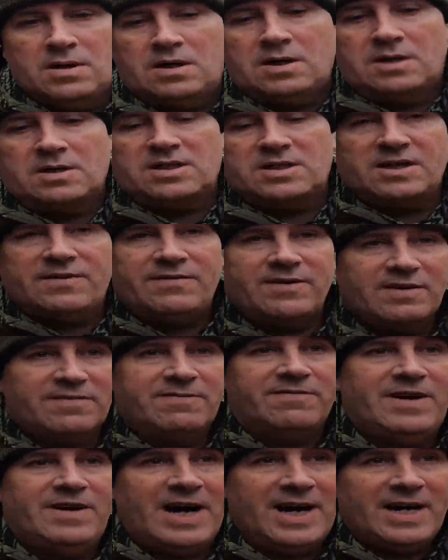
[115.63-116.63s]
and see if I can
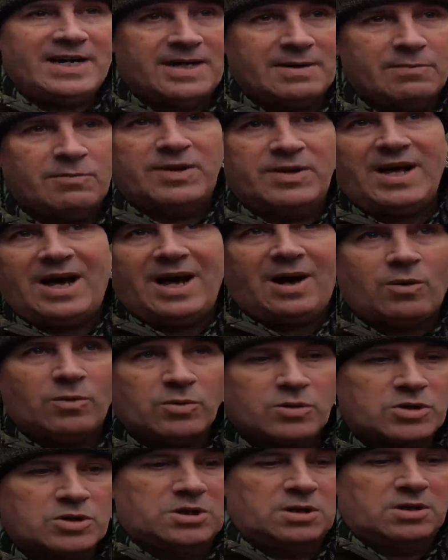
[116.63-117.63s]
find it
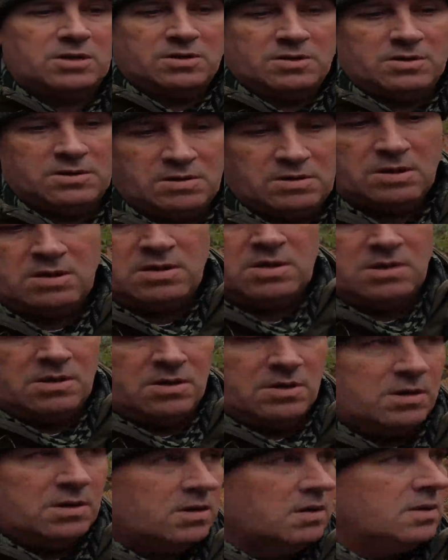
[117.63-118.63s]
without
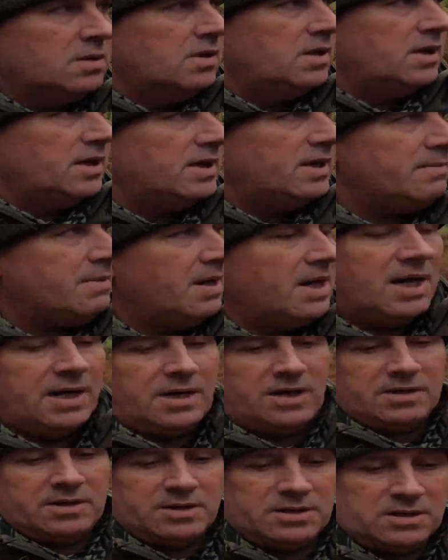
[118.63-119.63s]
any
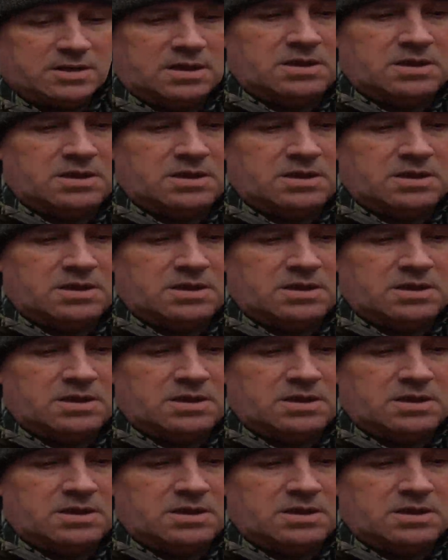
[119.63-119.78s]
markers.